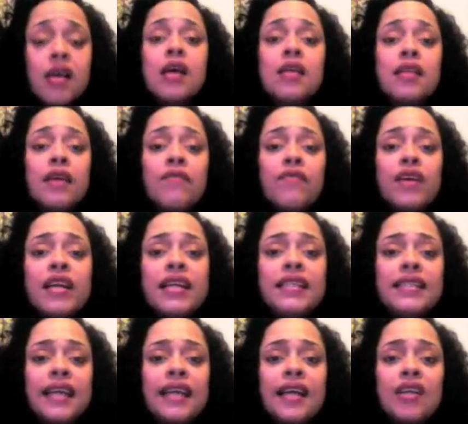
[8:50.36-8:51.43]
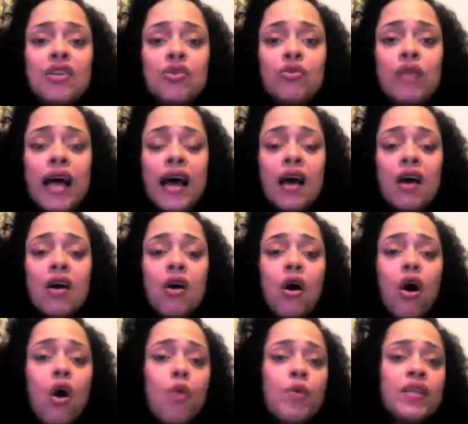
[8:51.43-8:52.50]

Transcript: They're really telling you that, oh,